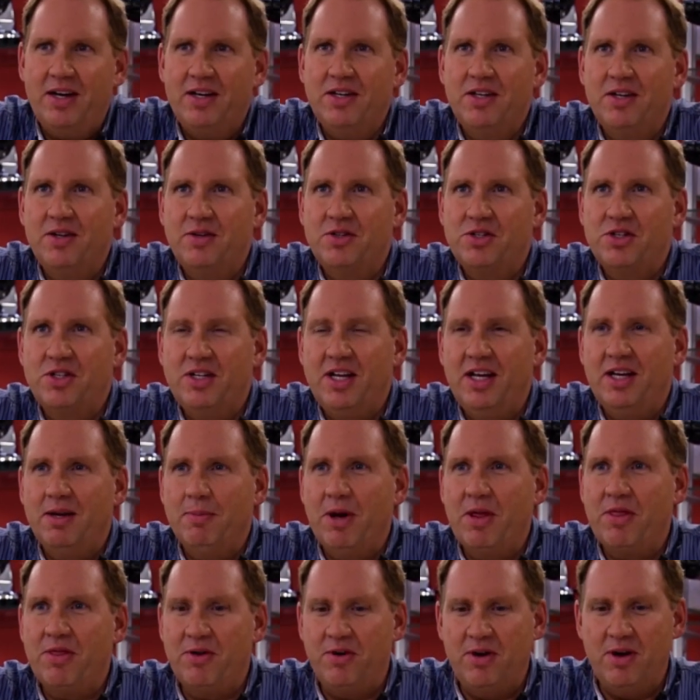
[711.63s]
You know, it should take about
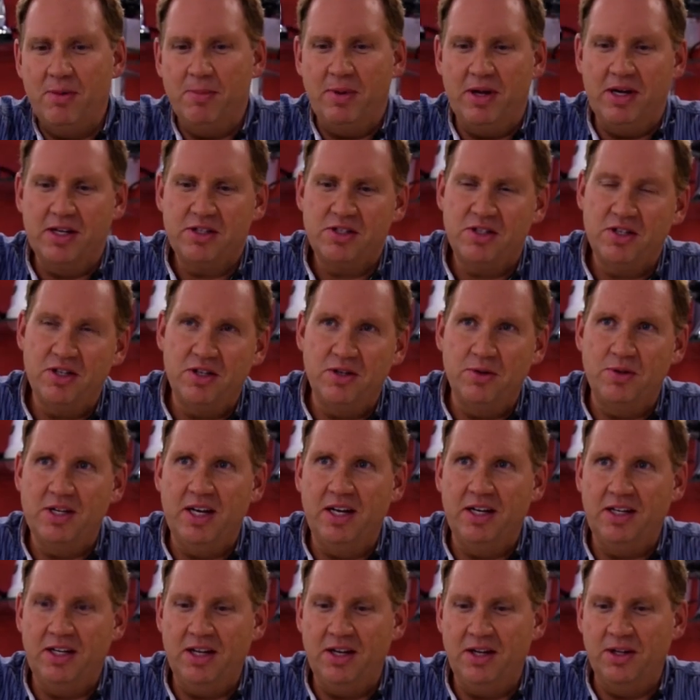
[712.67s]
30 minutes to do 10
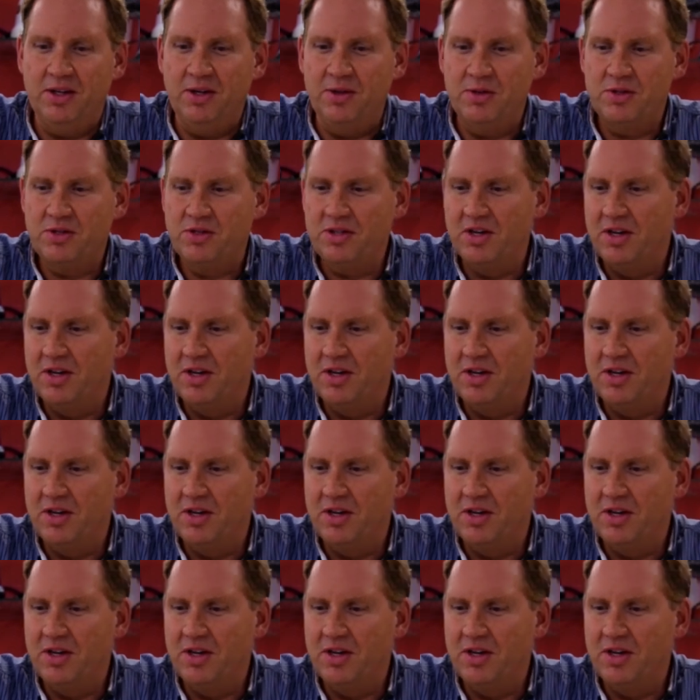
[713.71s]
kilos